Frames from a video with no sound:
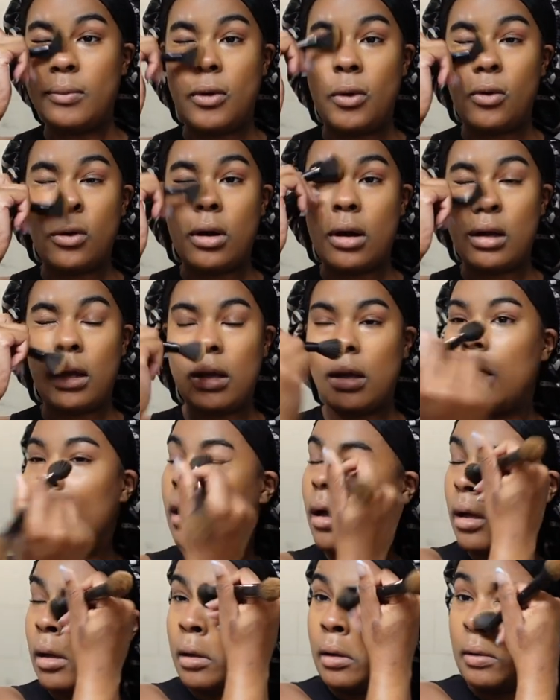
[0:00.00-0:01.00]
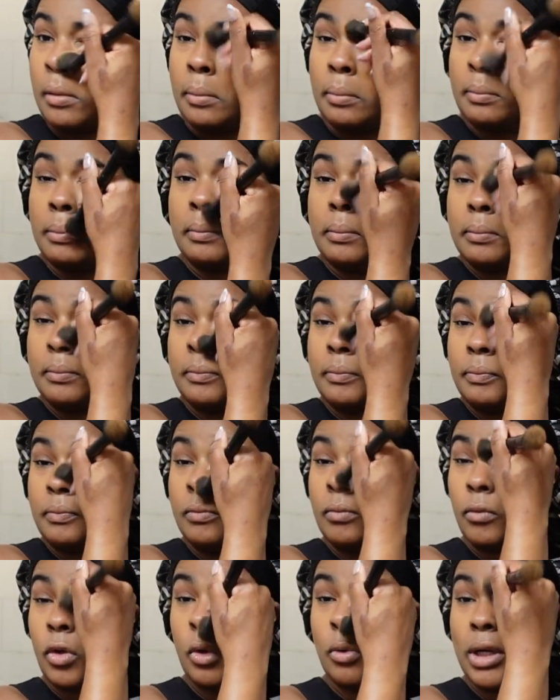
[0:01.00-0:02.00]
or a,
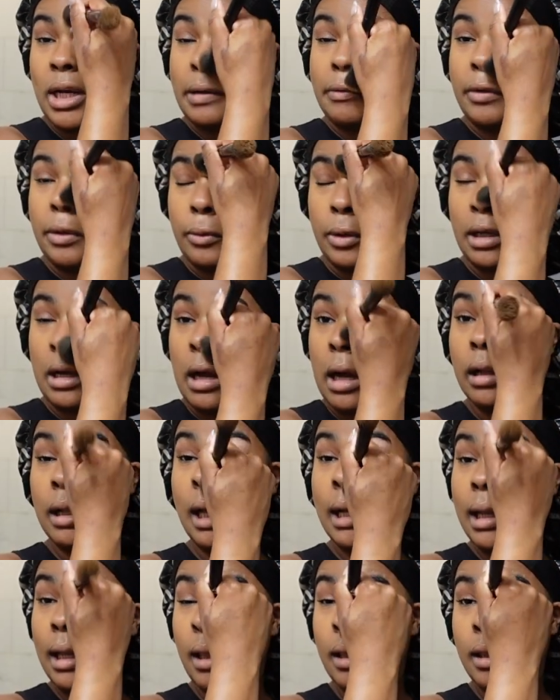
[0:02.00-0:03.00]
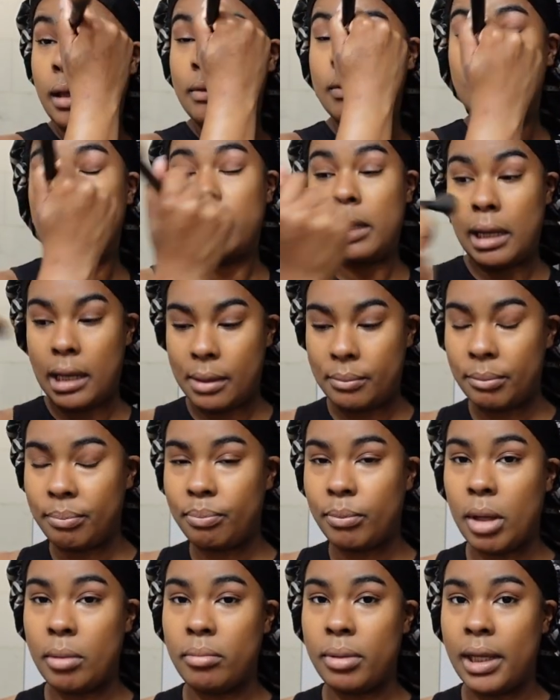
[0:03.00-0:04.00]
whatever you would call it. I can't think of the name,
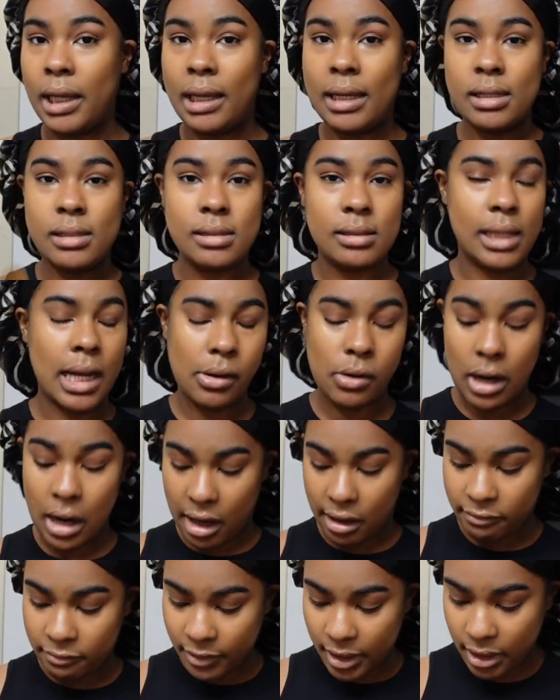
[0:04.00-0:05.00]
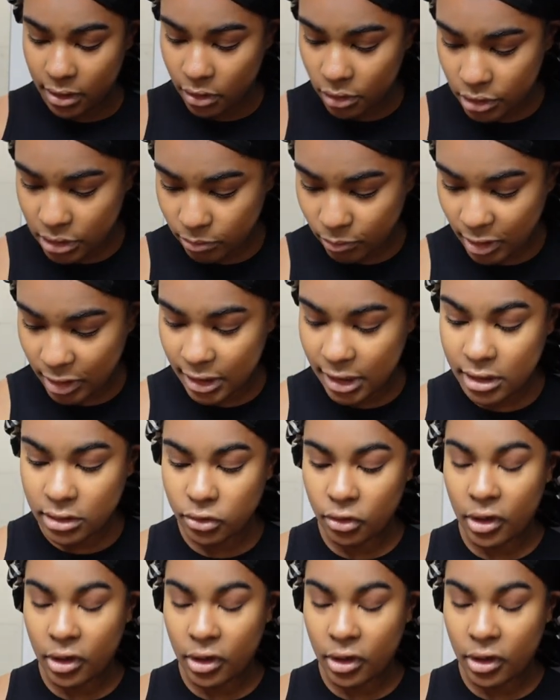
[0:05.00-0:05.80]
but they were all fails. But this